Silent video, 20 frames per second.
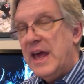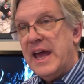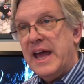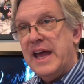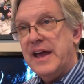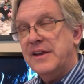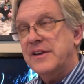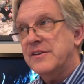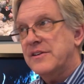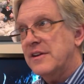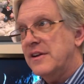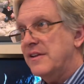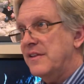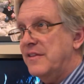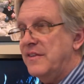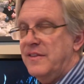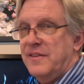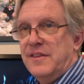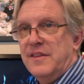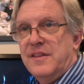And
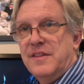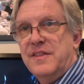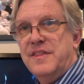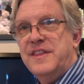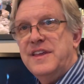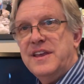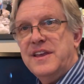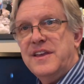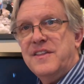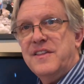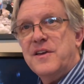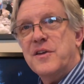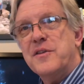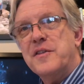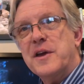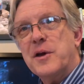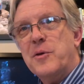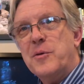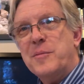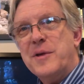the other
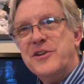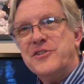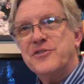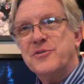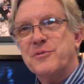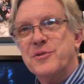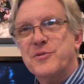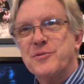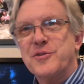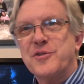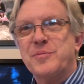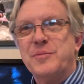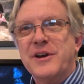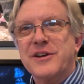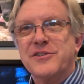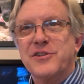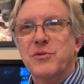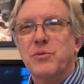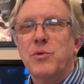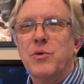thing I would mention with
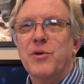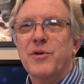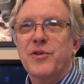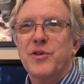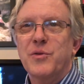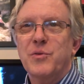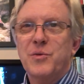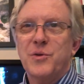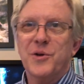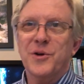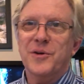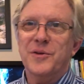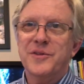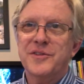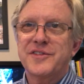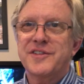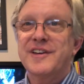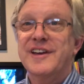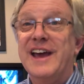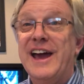respect to War of the
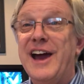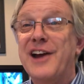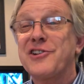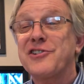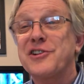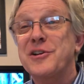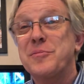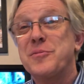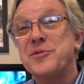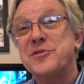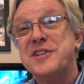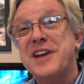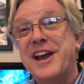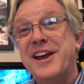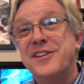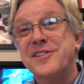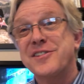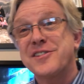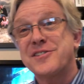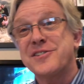Worlds actually
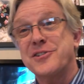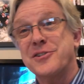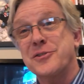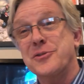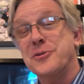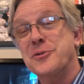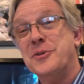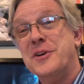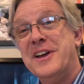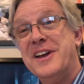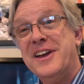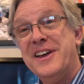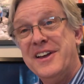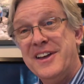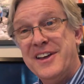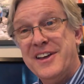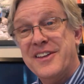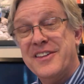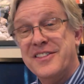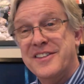pertains to
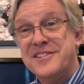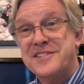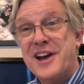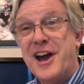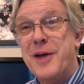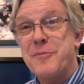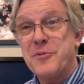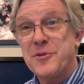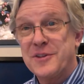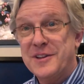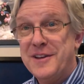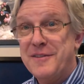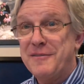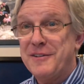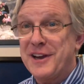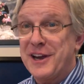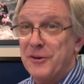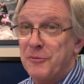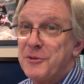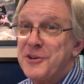the time we're
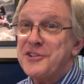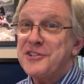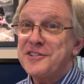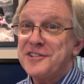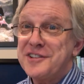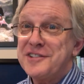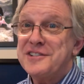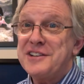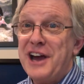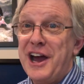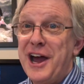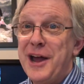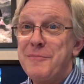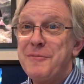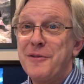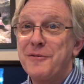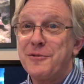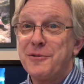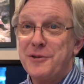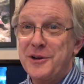living in, which is a time
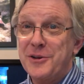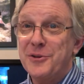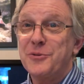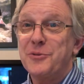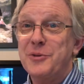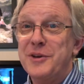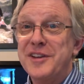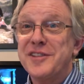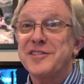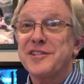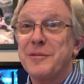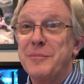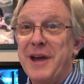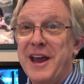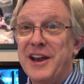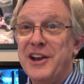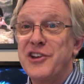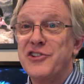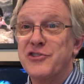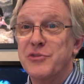of real risk
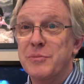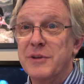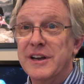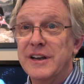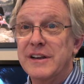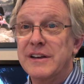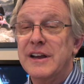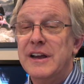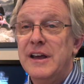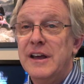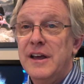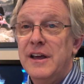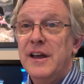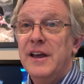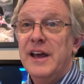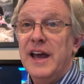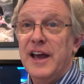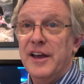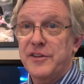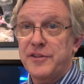management
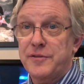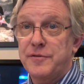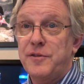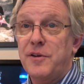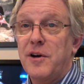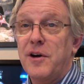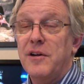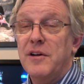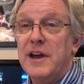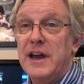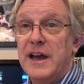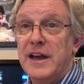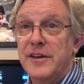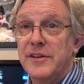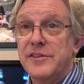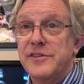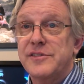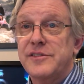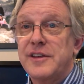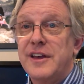as far
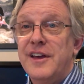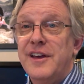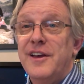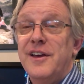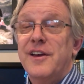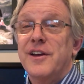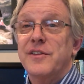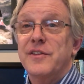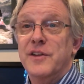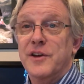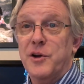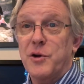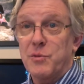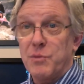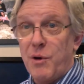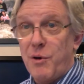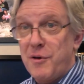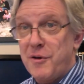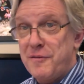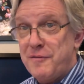as the
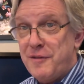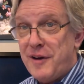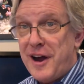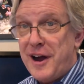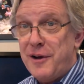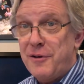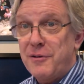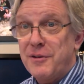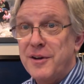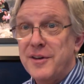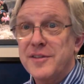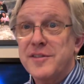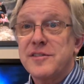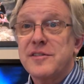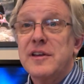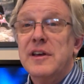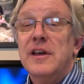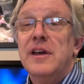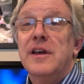coronavirus,